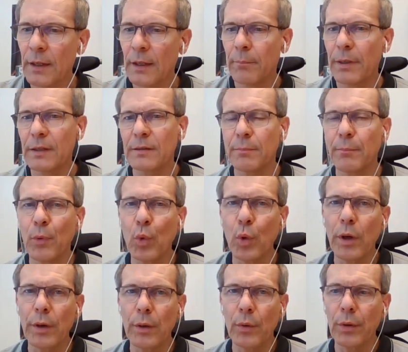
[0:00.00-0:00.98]
but
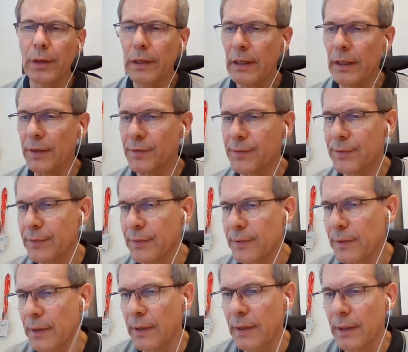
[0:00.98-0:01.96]
more or less.
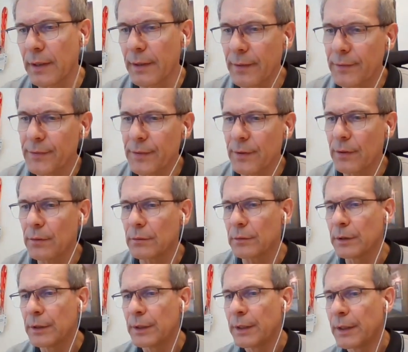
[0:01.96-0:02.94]
Uh, so
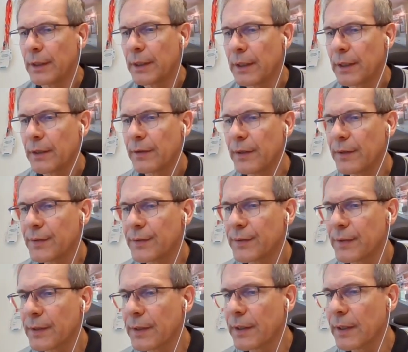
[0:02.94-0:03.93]
these
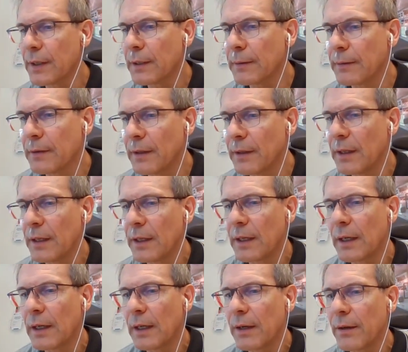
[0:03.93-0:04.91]
uh,
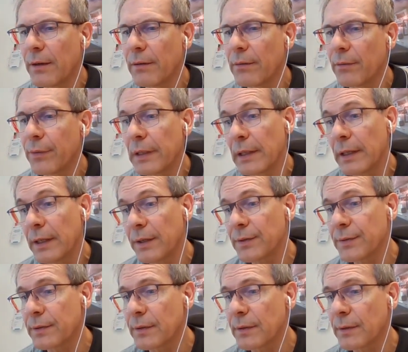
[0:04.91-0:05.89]
uh,
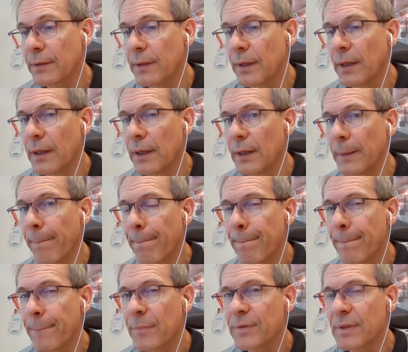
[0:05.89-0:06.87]
relays, uh,
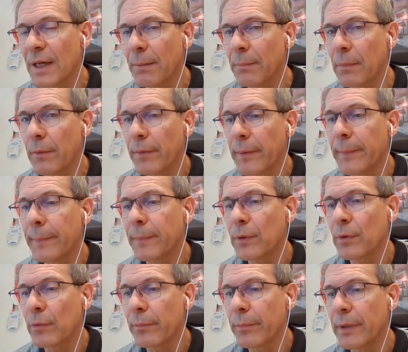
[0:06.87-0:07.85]
some of them
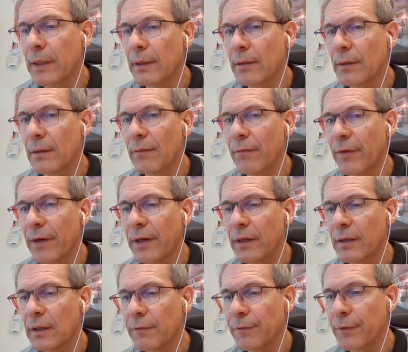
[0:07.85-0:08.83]
can be very
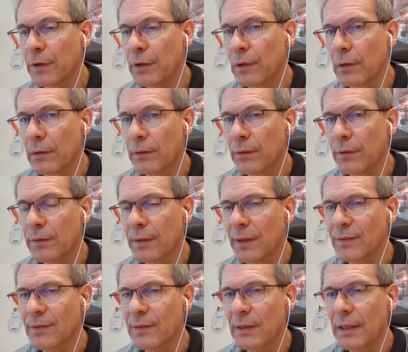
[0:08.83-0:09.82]
difficult to
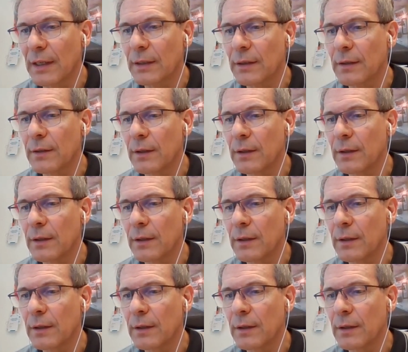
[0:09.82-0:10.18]
test. Like